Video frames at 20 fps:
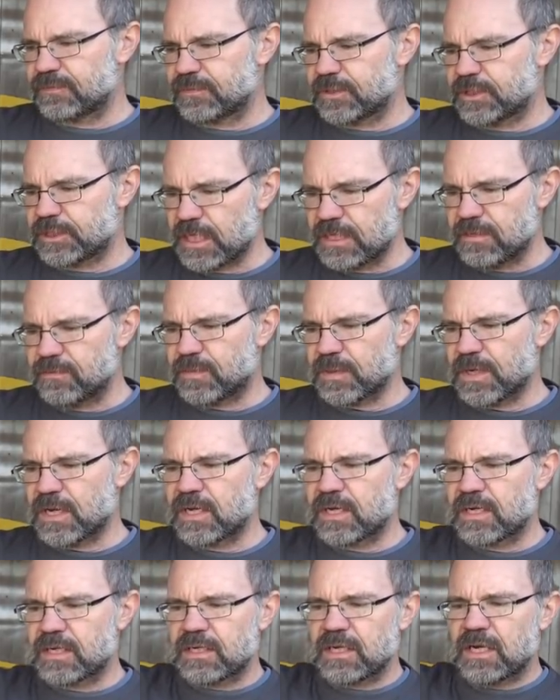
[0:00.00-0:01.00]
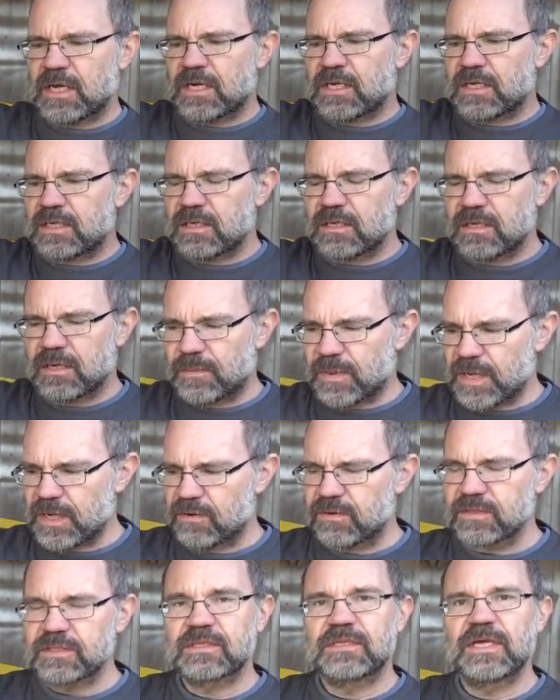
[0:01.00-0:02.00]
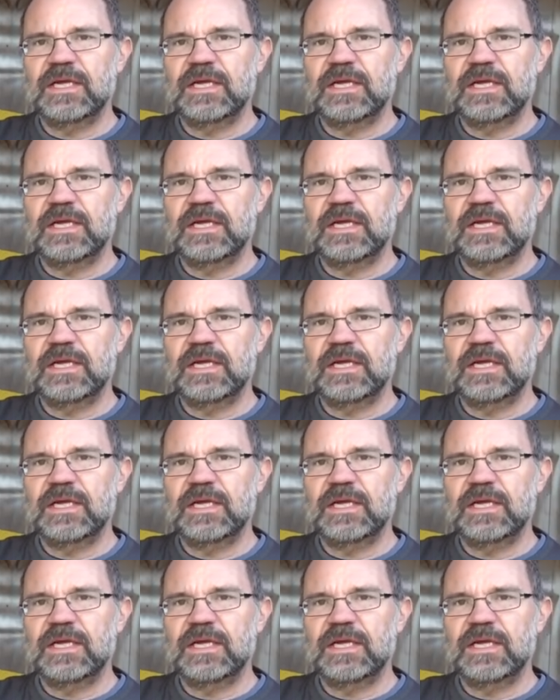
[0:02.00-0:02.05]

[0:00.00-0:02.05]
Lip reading: shape and appearance,